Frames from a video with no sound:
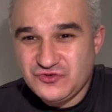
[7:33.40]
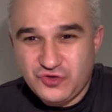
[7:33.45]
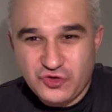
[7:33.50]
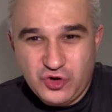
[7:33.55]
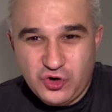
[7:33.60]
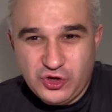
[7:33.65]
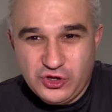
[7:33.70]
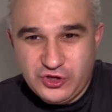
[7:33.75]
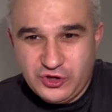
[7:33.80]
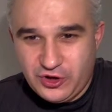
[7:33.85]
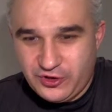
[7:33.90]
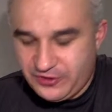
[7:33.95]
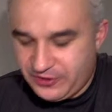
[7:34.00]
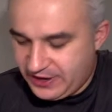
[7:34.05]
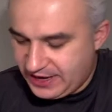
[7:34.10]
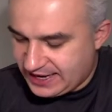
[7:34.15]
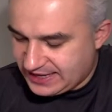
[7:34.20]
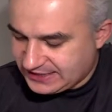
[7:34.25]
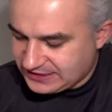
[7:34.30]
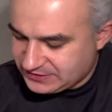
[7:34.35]
for all the other
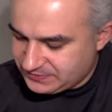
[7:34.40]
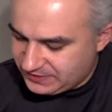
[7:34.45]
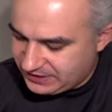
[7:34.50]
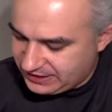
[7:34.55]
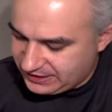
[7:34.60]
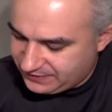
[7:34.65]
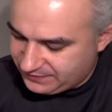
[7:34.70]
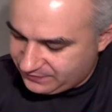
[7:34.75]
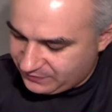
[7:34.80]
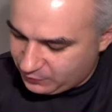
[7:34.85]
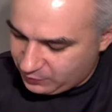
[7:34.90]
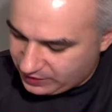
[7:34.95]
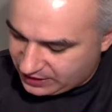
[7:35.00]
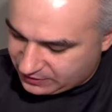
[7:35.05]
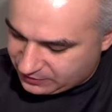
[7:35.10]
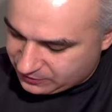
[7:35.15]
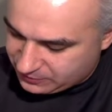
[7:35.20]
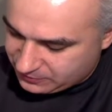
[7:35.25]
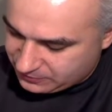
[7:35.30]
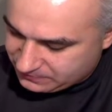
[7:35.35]
ends, meaning we
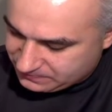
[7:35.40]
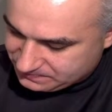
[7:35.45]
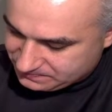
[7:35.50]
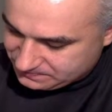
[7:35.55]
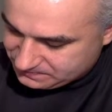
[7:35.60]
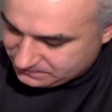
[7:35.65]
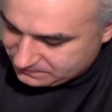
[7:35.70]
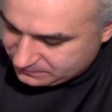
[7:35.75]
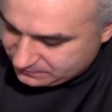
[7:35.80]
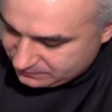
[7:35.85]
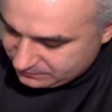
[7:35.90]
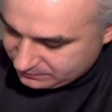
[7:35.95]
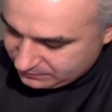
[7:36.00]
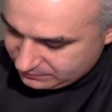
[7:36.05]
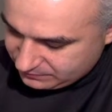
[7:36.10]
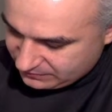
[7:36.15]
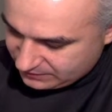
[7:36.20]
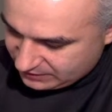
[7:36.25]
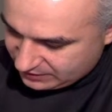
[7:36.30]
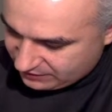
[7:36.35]
can do,
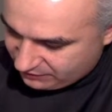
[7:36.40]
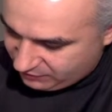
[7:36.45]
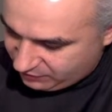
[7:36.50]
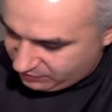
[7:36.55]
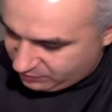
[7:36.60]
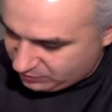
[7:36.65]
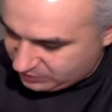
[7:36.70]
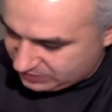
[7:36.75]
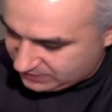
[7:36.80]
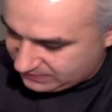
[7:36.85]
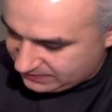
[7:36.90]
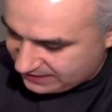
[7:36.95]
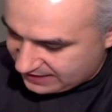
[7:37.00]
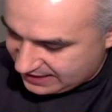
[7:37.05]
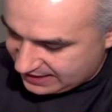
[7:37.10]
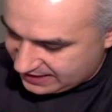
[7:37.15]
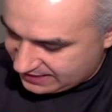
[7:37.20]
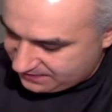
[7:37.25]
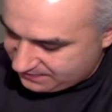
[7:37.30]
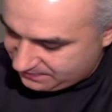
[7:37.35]
if we
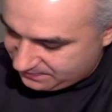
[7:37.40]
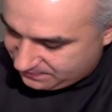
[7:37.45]
multiply